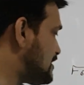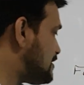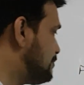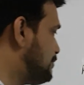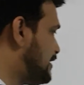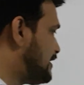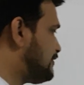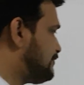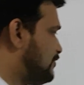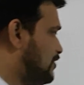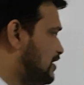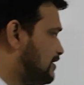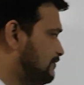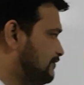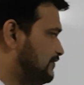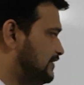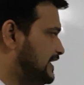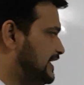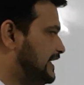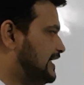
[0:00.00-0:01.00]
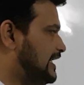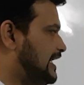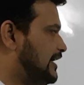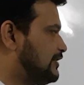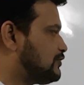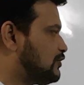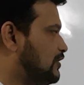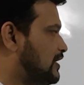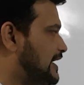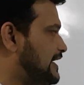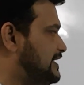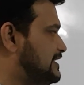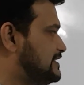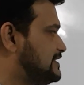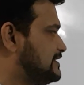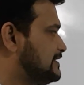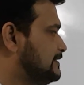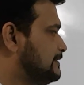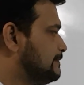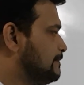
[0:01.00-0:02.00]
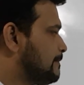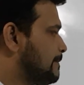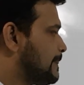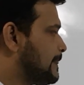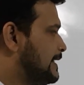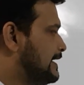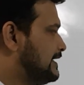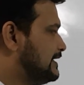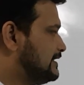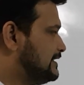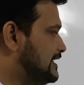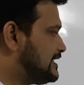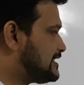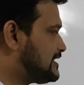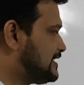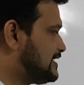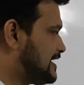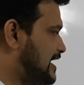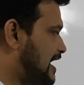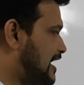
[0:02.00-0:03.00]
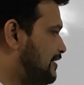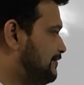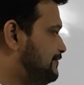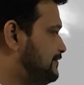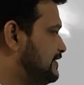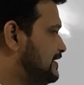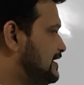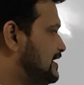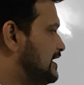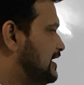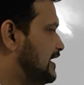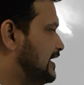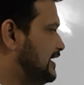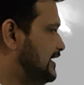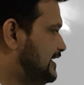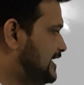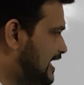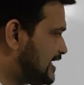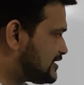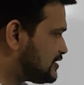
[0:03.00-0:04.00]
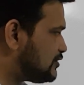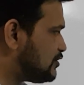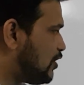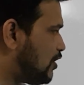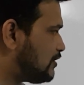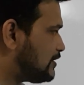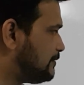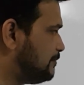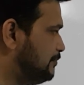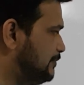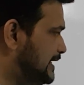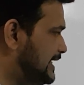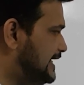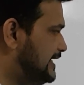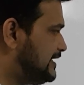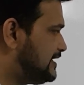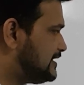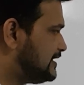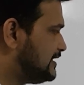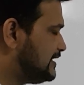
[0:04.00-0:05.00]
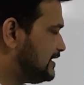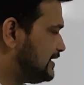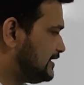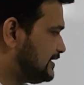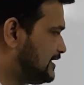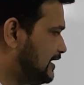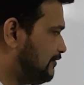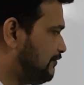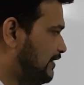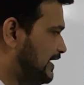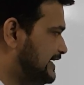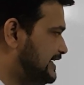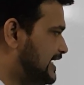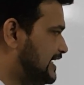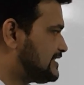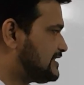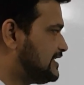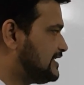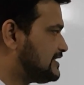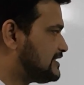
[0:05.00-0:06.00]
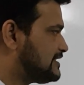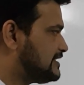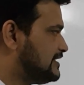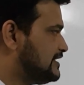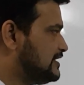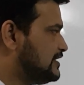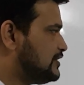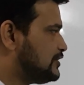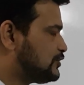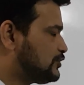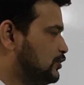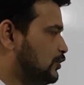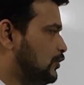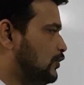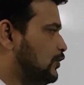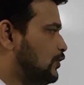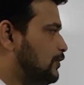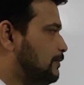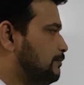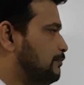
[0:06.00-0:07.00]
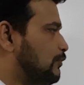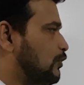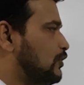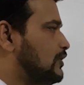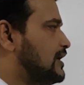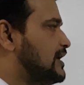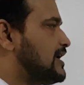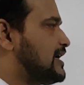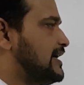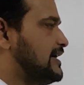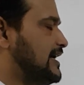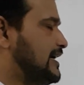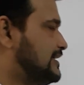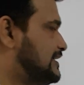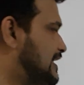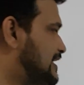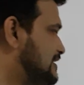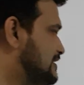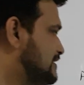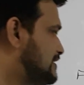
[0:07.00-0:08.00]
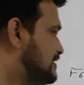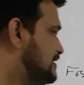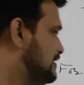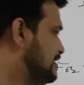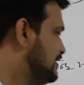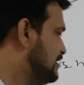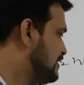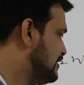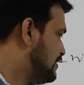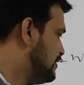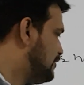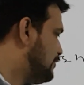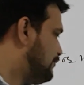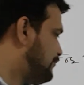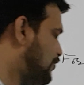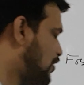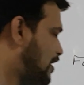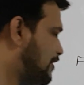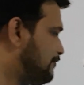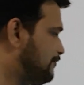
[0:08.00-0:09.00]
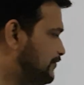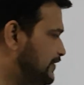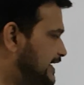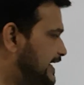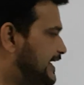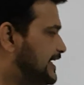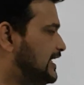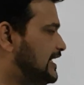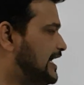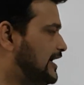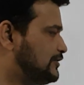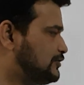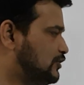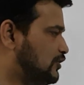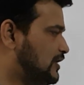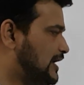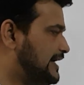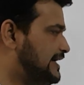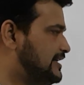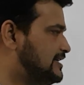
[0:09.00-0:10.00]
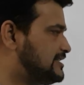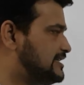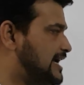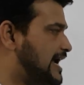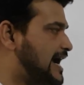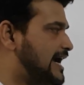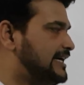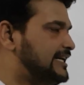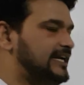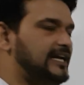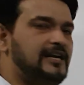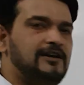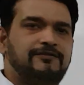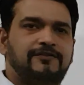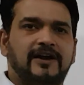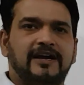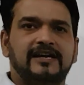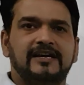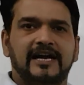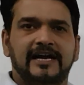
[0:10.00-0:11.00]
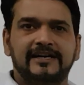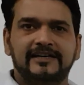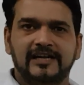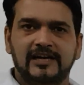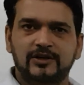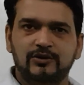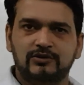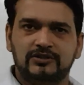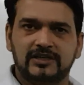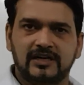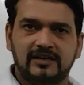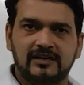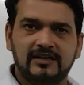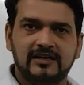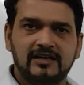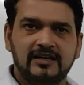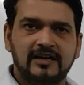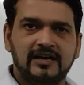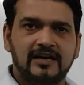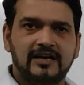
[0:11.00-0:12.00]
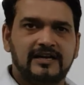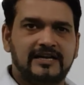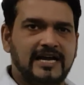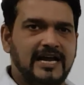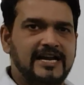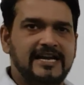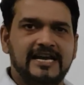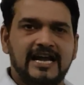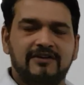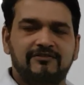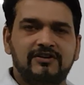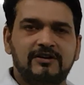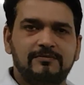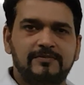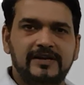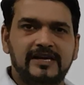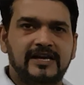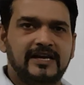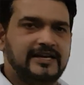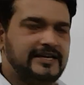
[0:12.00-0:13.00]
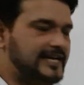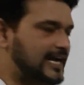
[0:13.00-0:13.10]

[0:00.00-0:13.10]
But for weak electrolytes, this graph does not meet the y-axis, so molar conductance for weak electrolytes at infinite dilution can never be